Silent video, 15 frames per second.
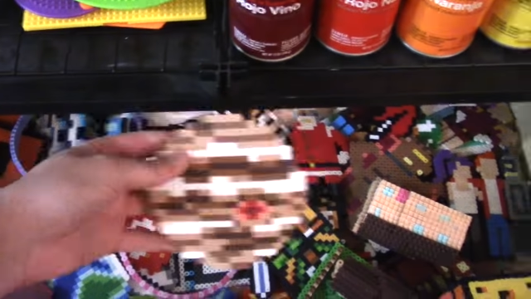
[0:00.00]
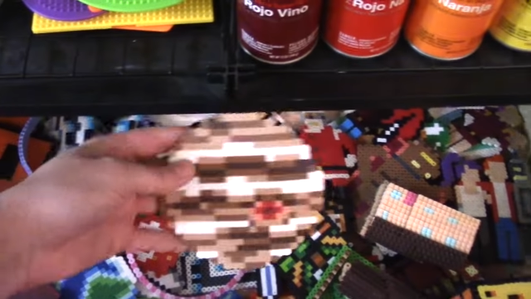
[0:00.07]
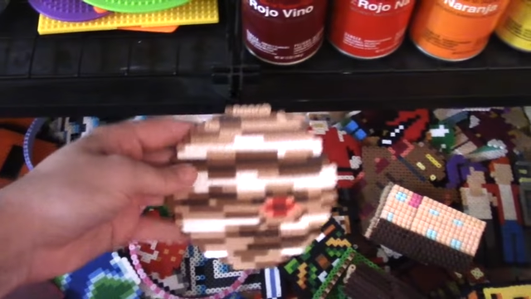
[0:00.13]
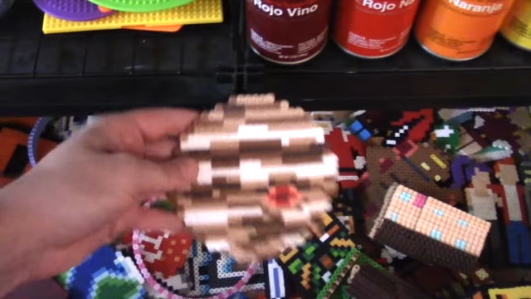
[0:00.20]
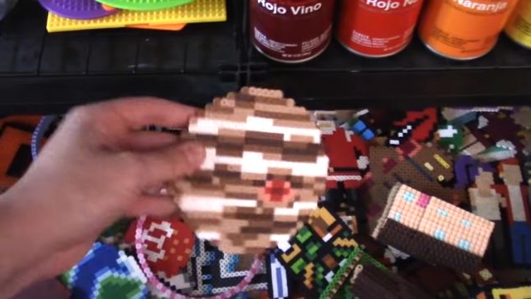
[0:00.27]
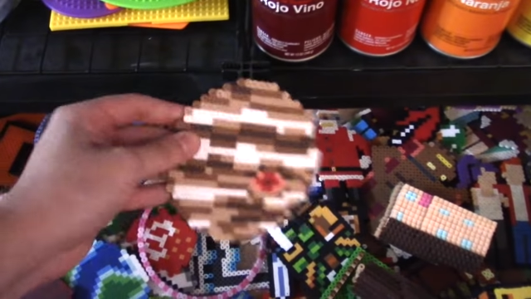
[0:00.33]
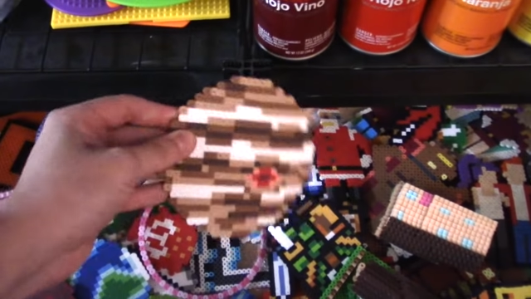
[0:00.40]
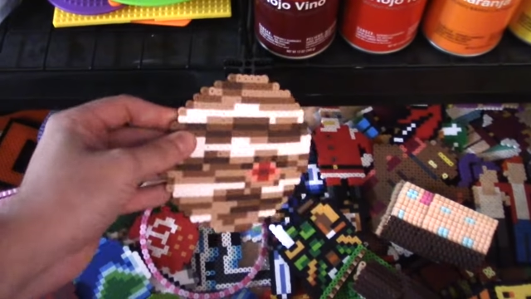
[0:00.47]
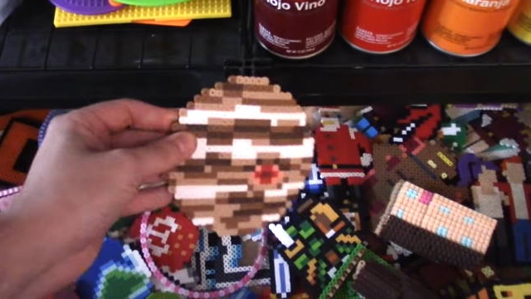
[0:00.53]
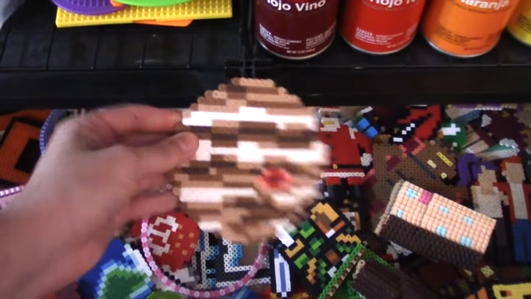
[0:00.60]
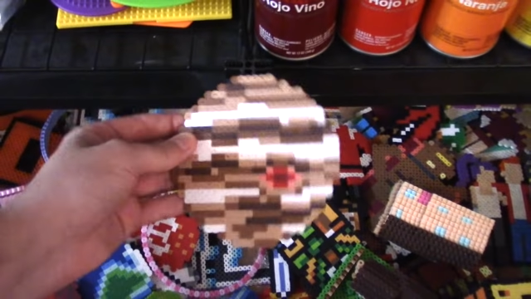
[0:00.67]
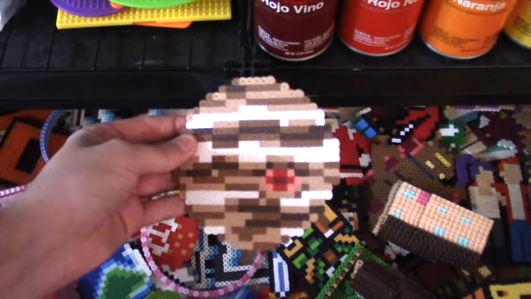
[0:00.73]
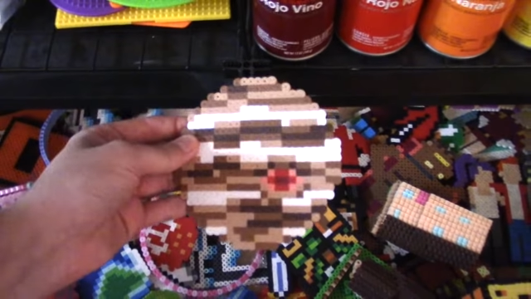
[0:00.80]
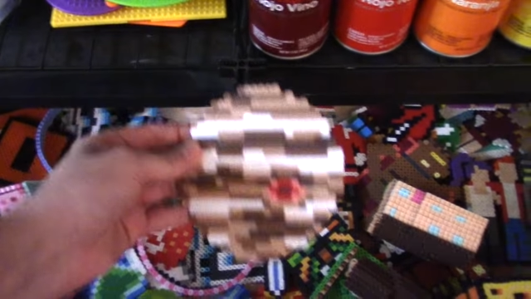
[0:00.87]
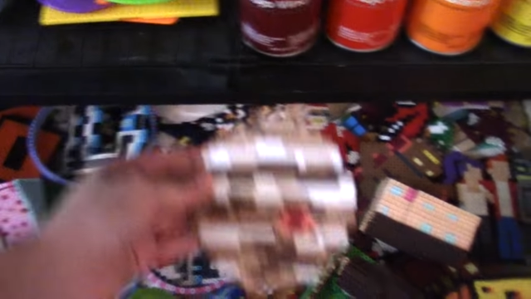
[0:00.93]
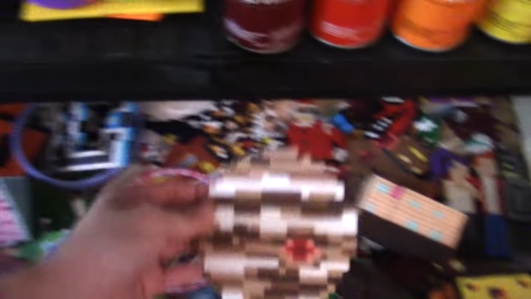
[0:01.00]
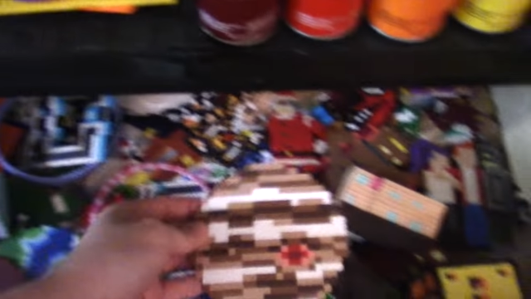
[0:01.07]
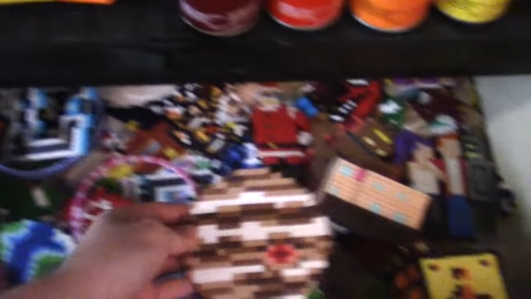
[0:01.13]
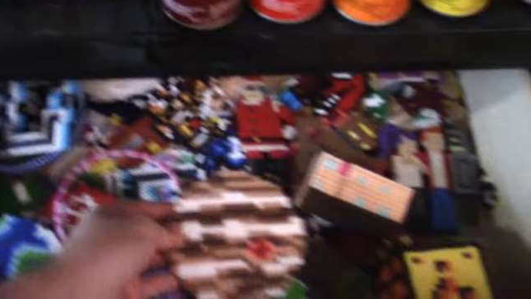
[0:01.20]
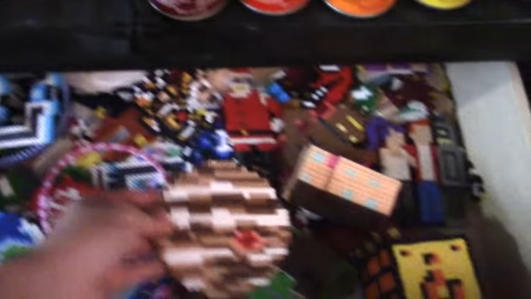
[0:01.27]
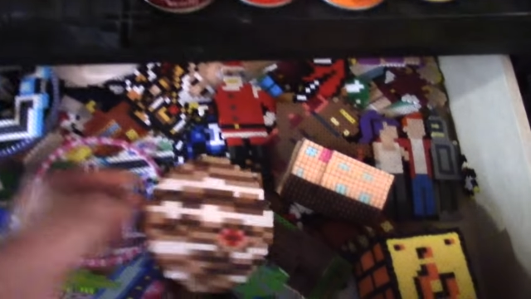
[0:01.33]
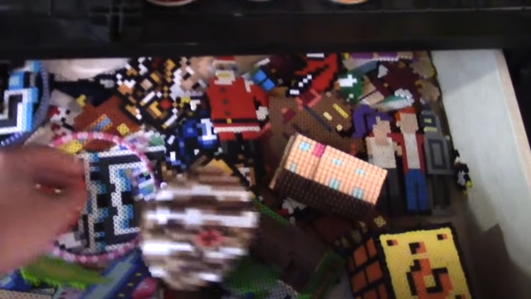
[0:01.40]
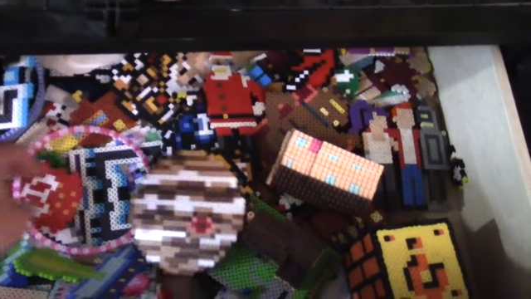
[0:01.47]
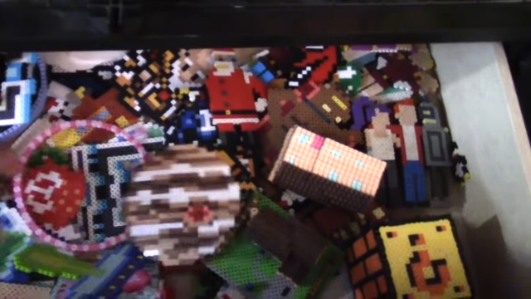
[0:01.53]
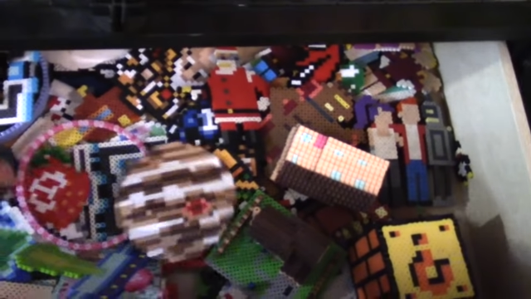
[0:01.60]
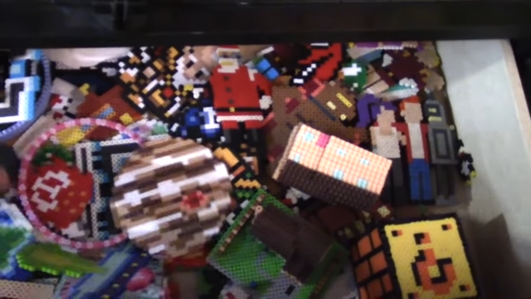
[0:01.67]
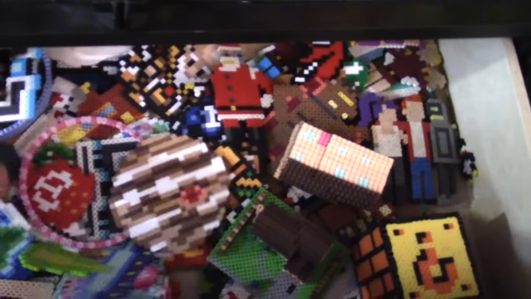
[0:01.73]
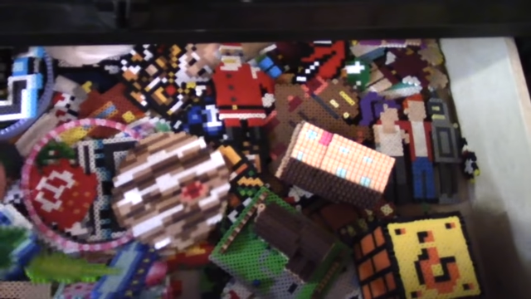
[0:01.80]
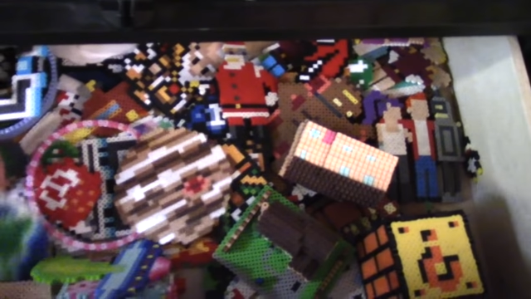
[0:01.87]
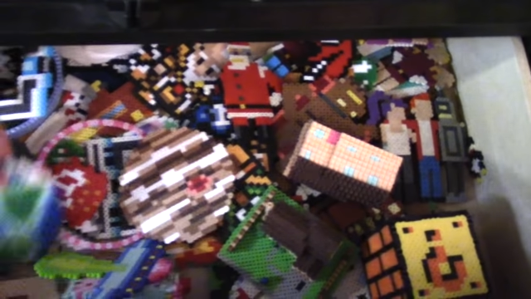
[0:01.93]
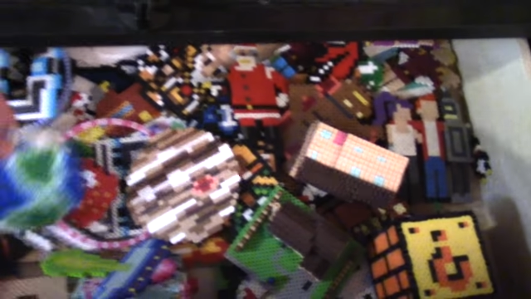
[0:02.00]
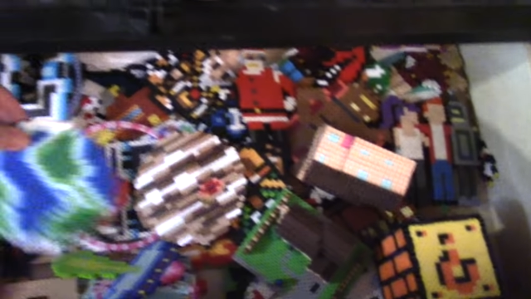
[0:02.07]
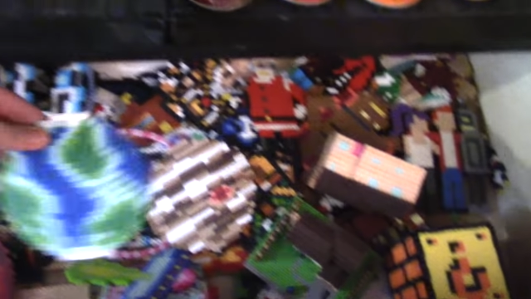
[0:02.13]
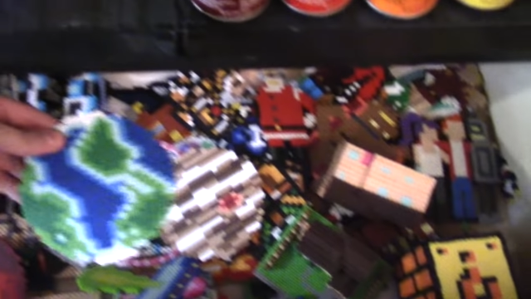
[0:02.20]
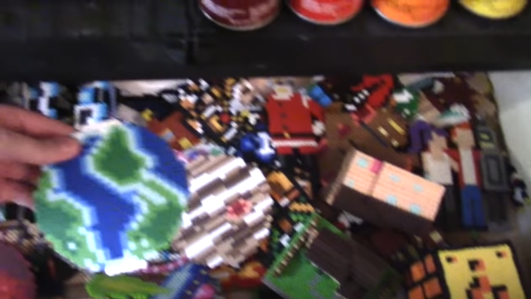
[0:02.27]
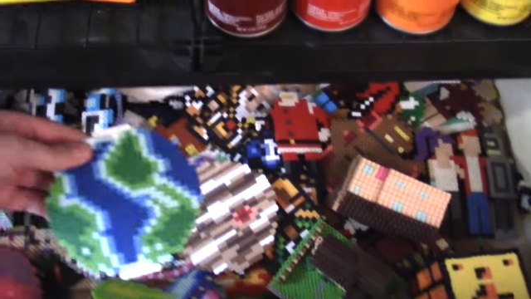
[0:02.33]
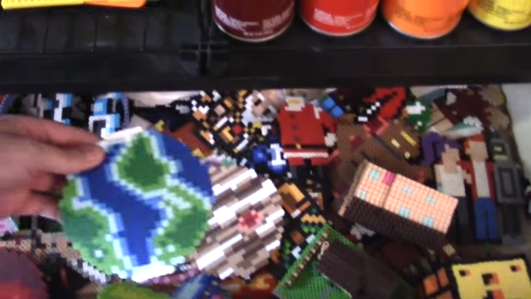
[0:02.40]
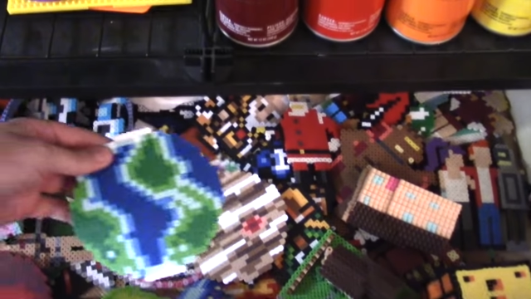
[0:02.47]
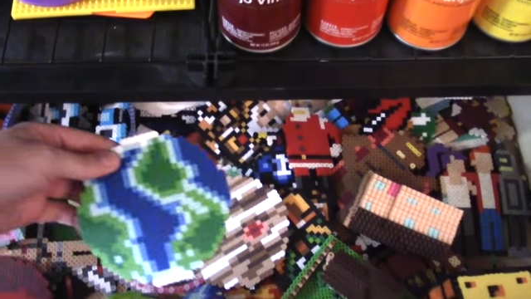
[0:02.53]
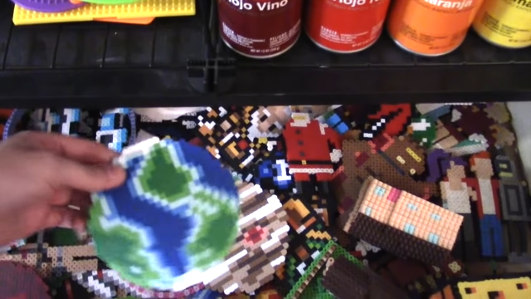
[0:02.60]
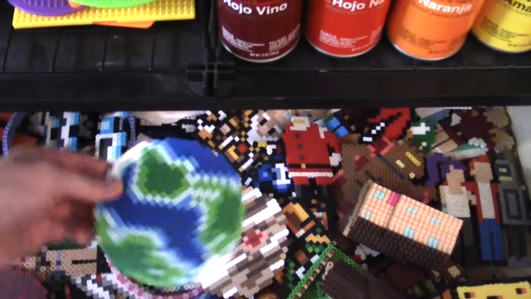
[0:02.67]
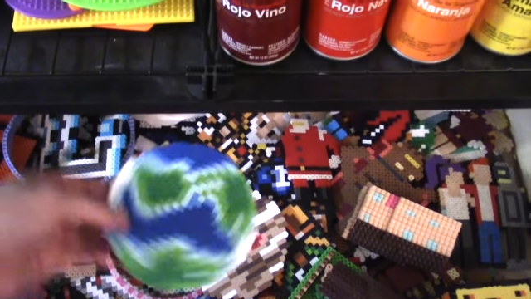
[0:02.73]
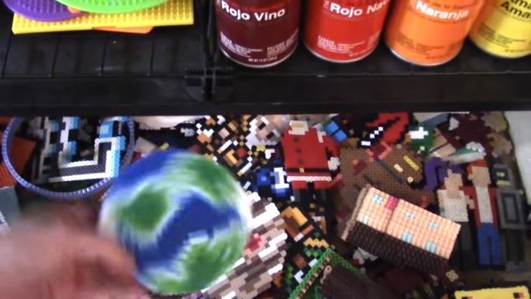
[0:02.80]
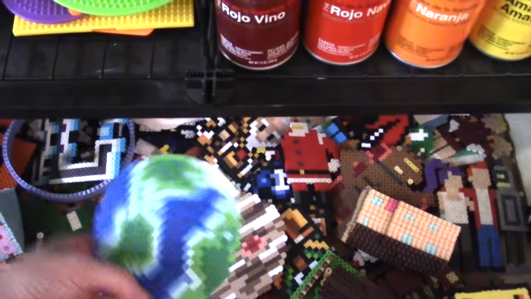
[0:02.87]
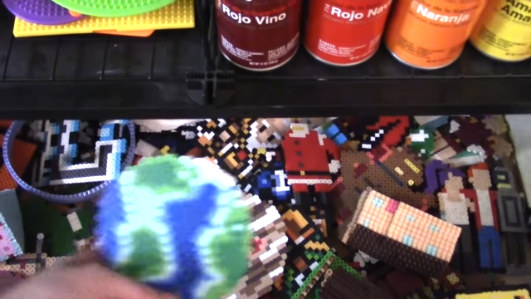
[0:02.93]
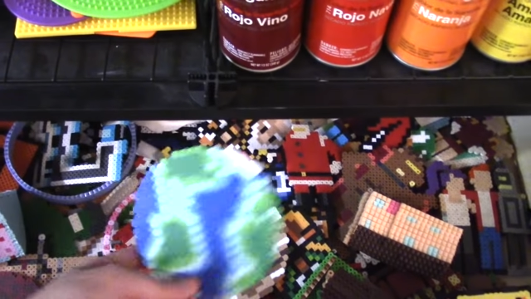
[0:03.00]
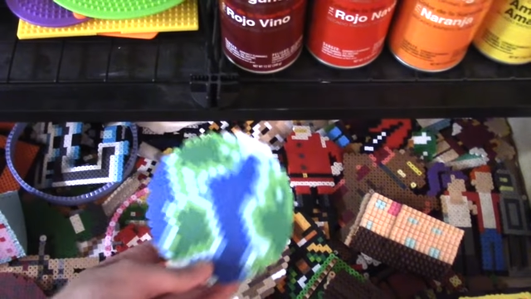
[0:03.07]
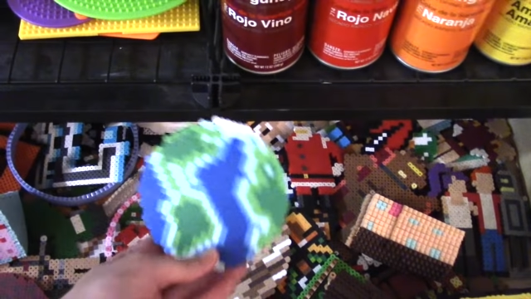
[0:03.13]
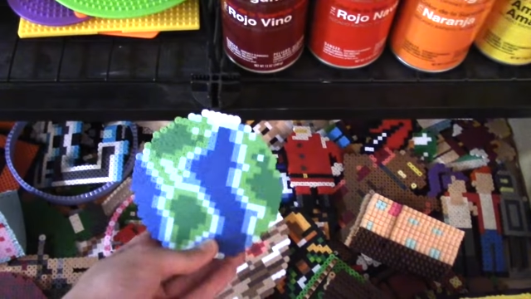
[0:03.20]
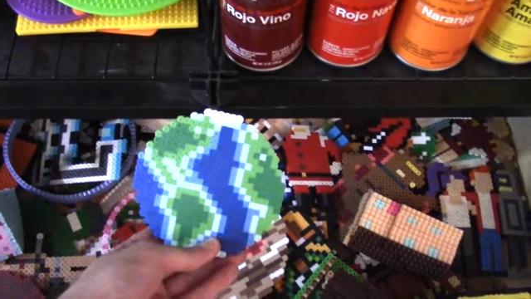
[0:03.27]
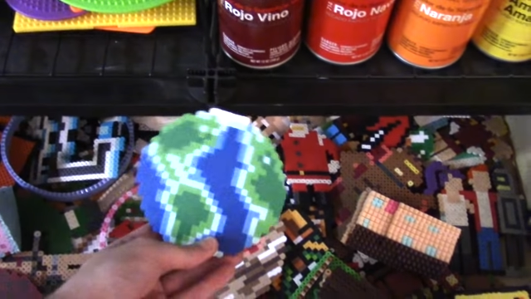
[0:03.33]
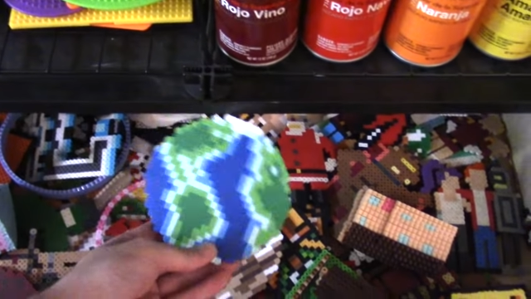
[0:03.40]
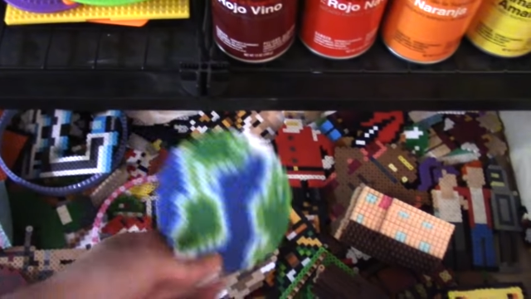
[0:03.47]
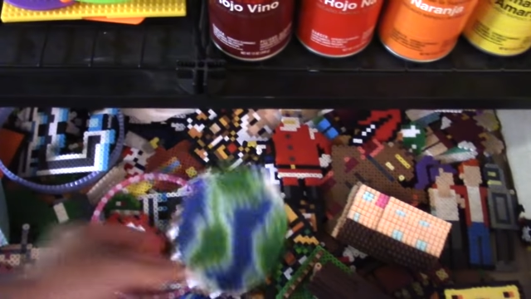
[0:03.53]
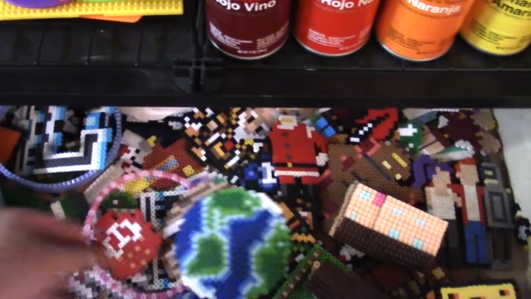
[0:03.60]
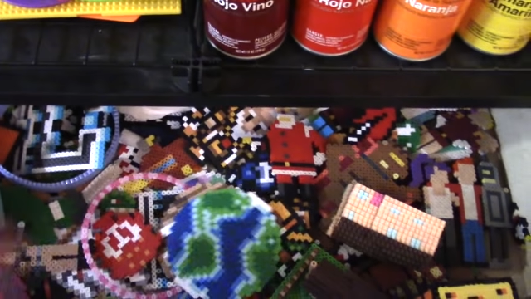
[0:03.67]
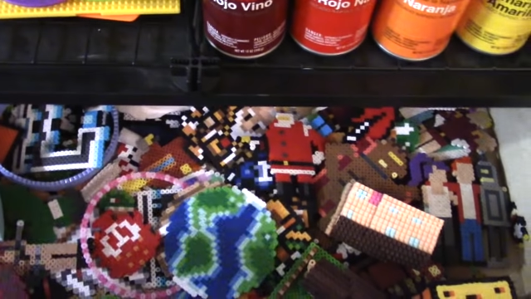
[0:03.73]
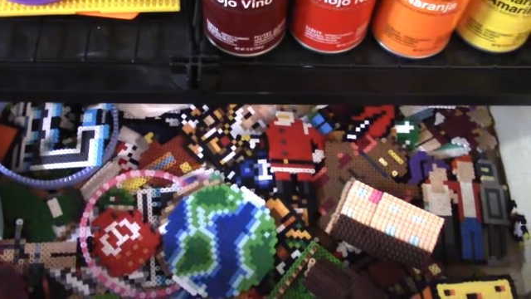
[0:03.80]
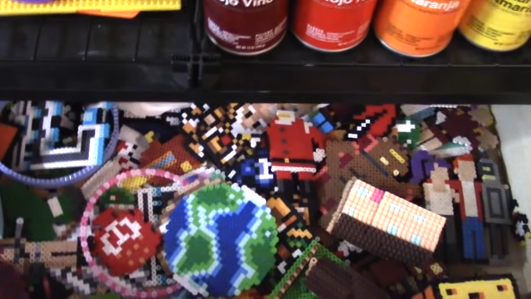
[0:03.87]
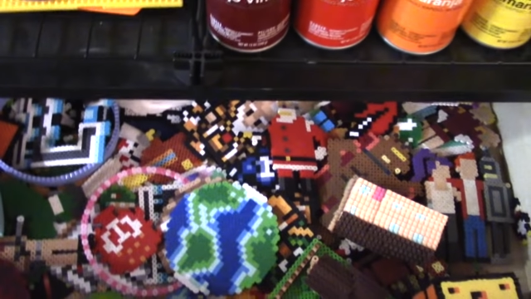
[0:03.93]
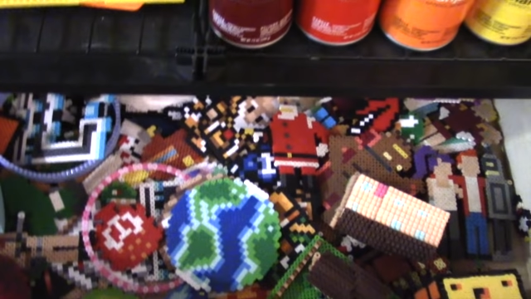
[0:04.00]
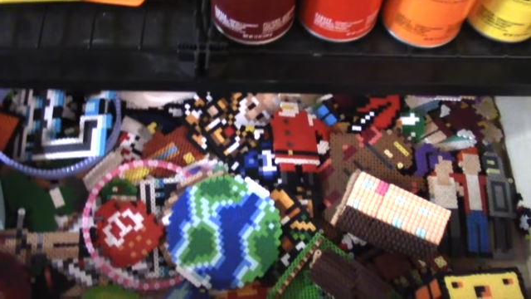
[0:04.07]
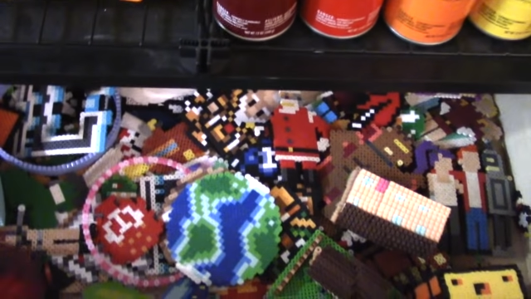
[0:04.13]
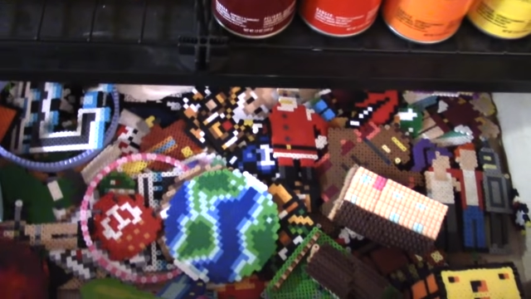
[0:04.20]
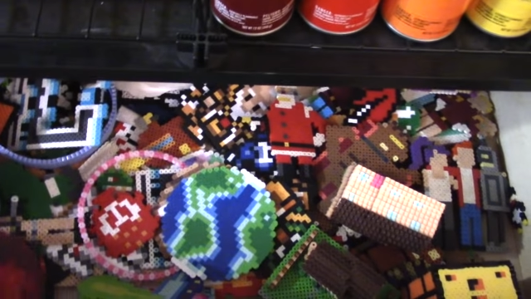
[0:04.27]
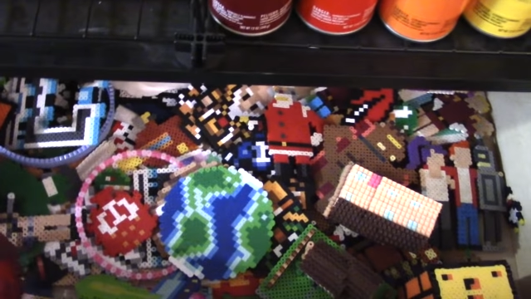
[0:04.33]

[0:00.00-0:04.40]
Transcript: (no speaker visible)